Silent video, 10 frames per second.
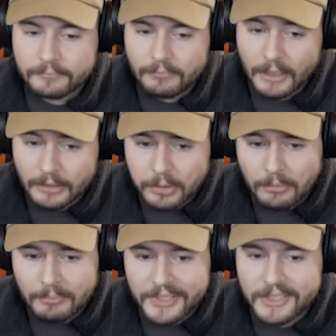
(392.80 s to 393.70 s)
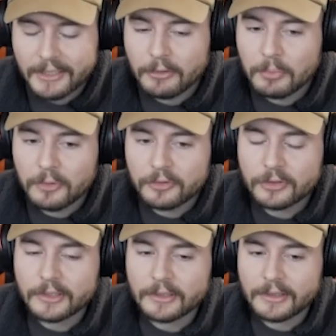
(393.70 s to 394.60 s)
The problem is they
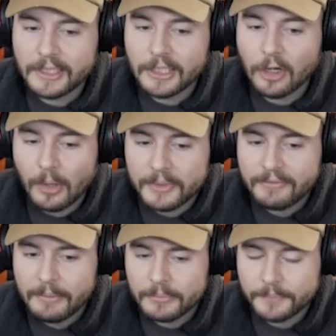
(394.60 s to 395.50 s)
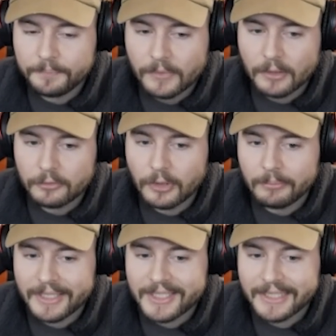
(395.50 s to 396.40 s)
removed the Omnivamp
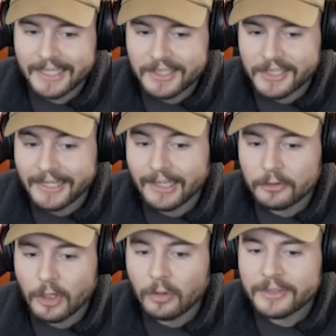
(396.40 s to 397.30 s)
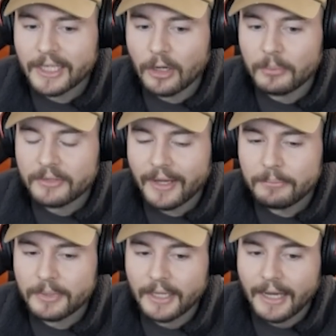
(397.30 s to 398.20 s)
from its stats, and now you only get
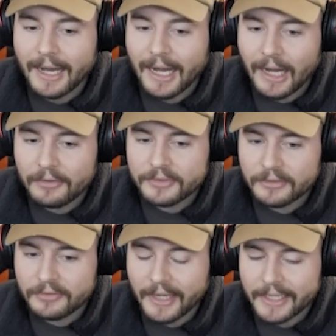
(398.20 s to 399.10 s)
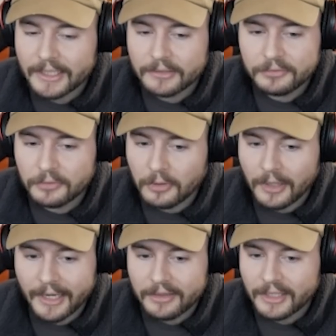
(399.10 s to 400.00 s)
Omnivamp after fighting
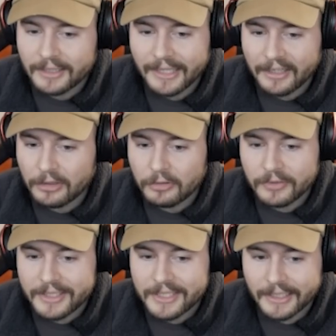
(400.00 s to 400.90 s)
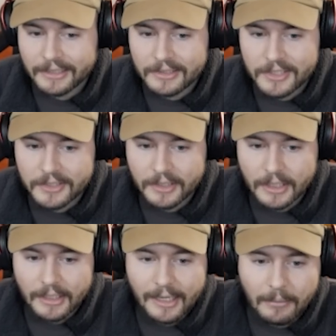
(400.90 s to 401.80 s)
for I think like 3 seconds.
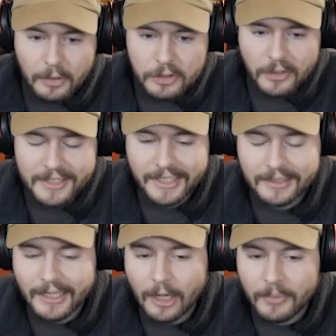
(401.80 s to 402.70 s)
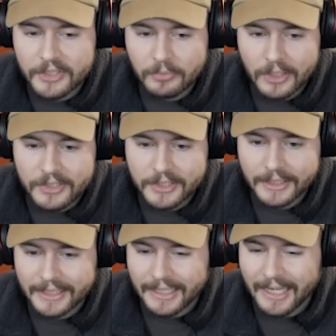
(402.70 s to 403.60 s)
I'm not sure exactly how much it was,
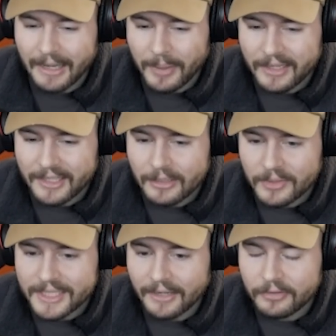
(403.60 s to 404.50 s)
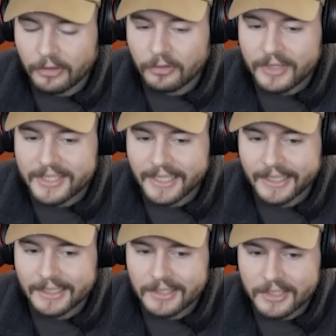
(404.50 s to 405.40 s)
but I think it was after 3
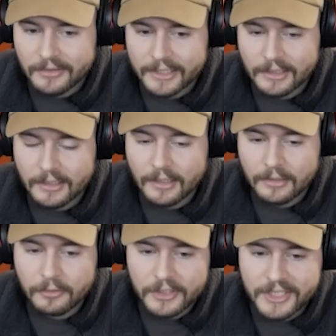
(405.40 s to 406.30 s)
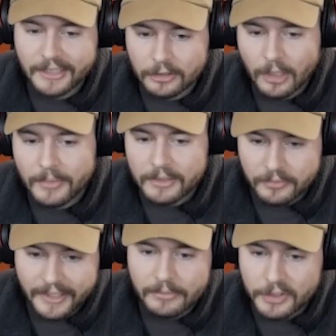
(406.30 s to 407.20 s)
seconds, right? For each second combat
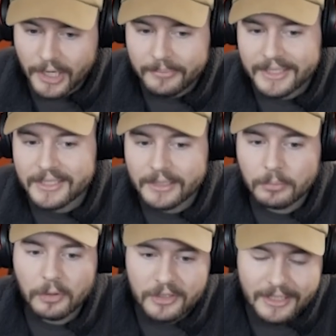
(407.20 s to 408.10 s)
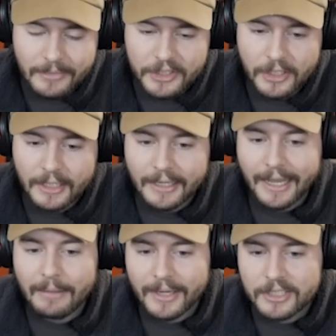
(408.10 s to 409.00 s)
with enemy champions, deal bonus damage
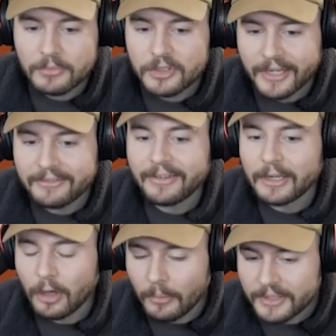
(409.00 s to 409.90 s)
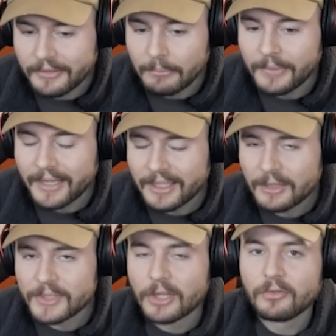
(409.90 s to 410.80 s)
and maximum strength and Omnivamp. I think
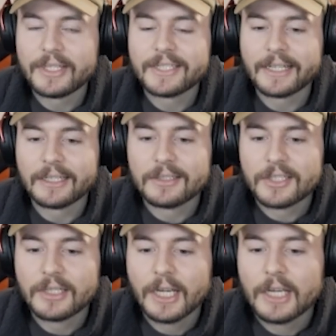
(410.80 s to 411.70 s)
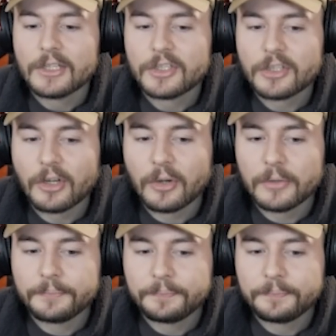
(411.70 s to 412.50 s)
it was 3 seconds. So